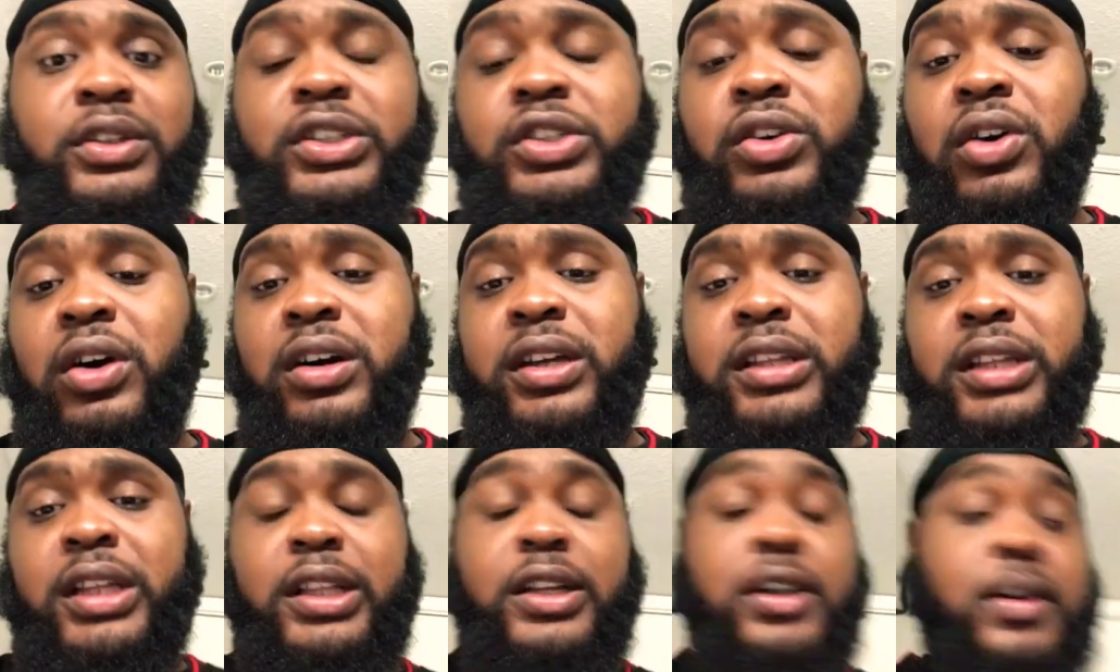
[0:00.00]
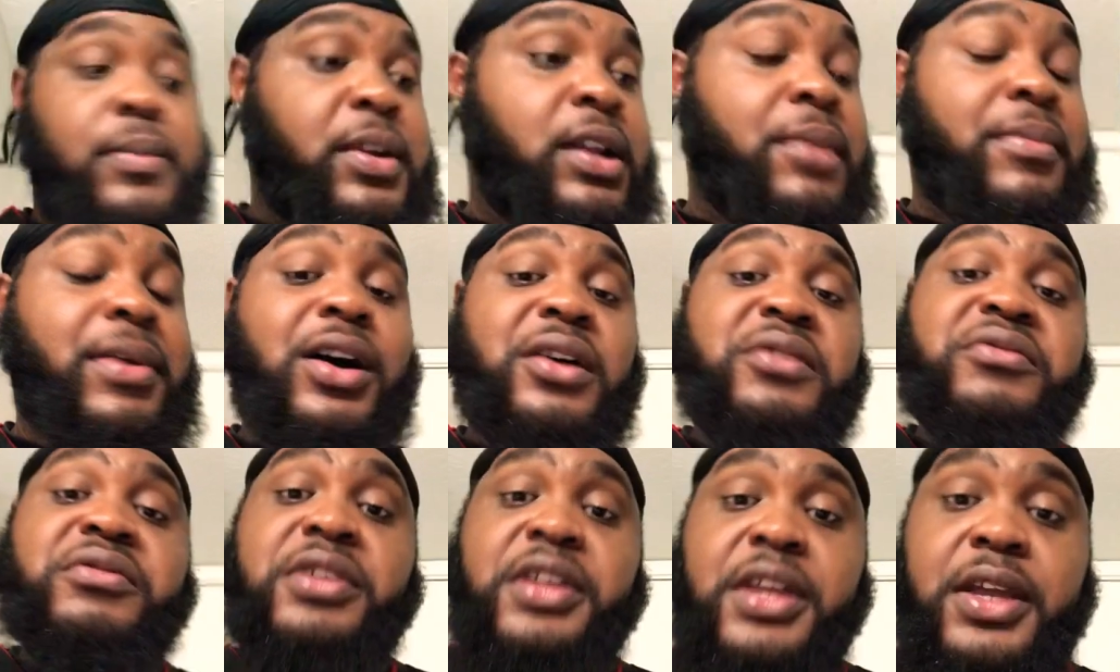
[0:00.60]
talking a little bit
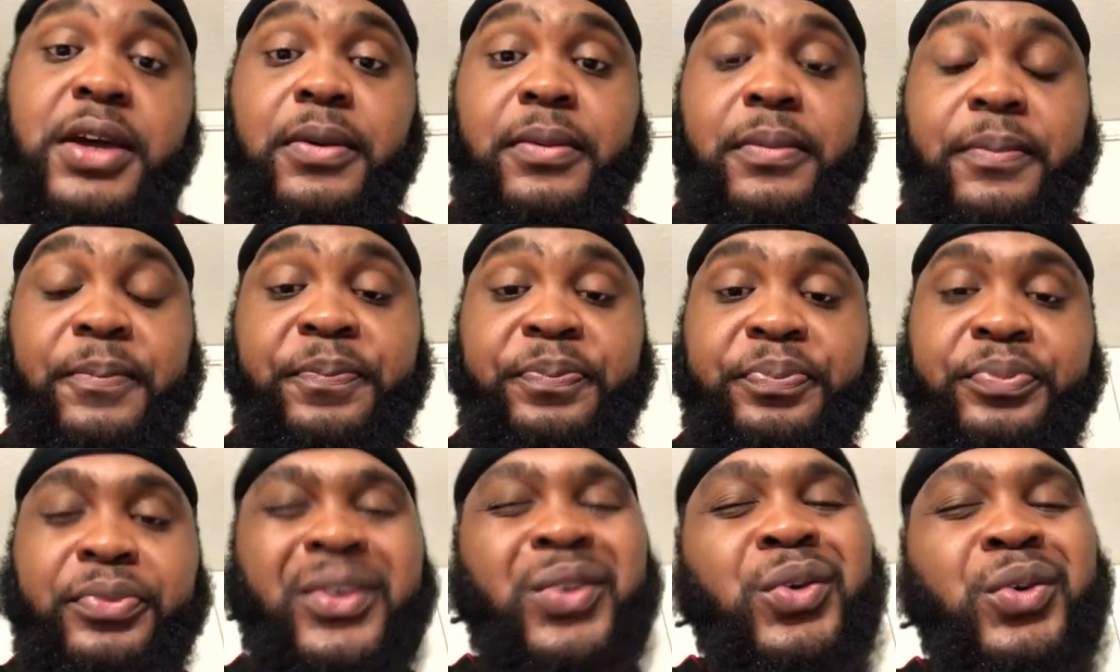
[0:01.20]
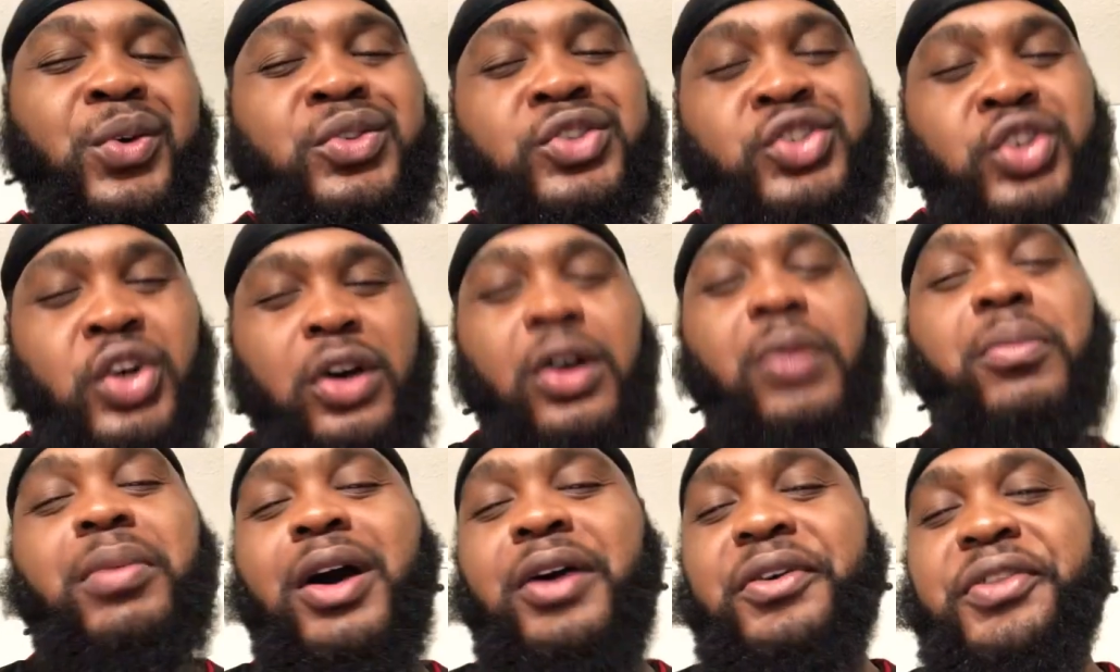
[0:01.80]
about Nip. We're gonna talk
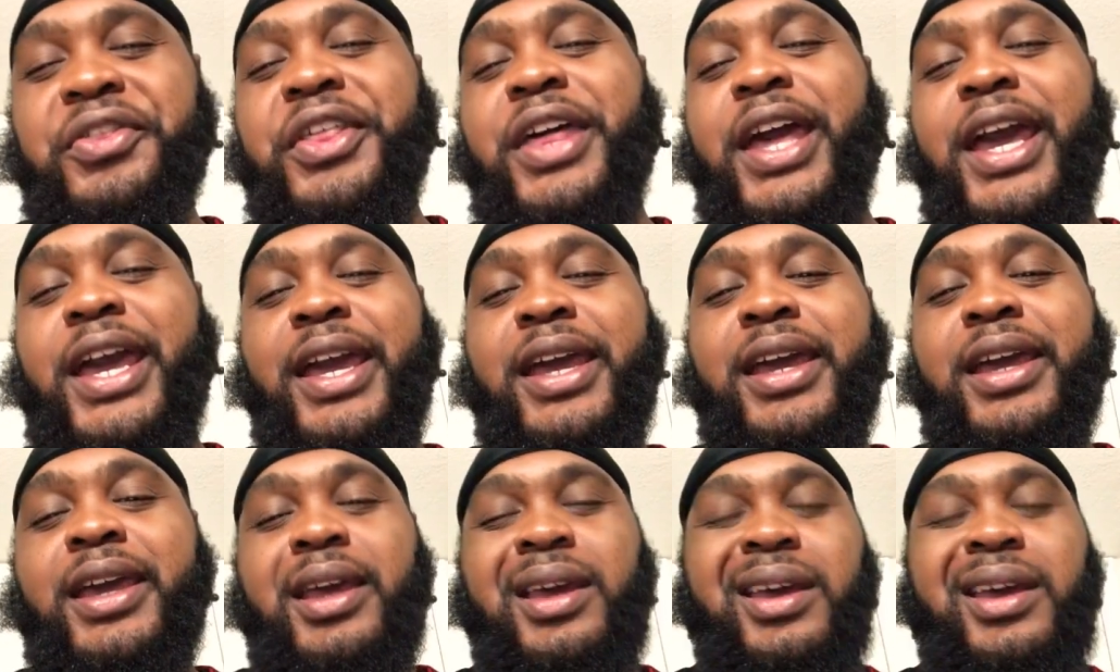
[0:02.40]
about that.